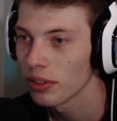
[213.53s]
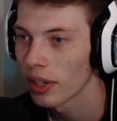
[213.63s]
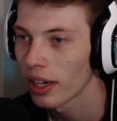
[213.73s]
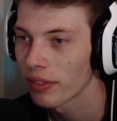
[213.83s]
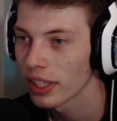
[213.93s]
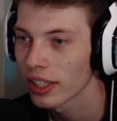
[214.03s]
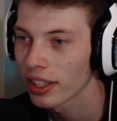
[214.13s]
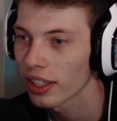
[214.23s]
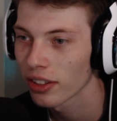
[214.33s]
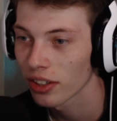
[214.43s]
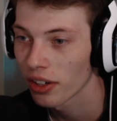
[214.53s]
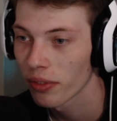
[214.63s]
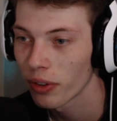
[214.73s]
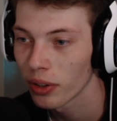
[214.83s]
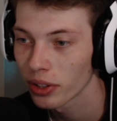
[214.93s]
If you have anything other than
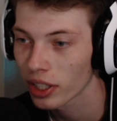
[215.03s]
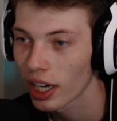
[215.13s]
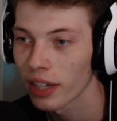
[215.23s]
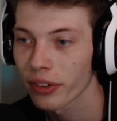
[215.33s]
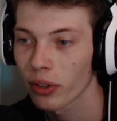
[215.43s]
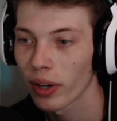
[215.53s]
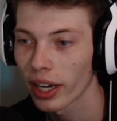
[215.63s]
default, you're kind of a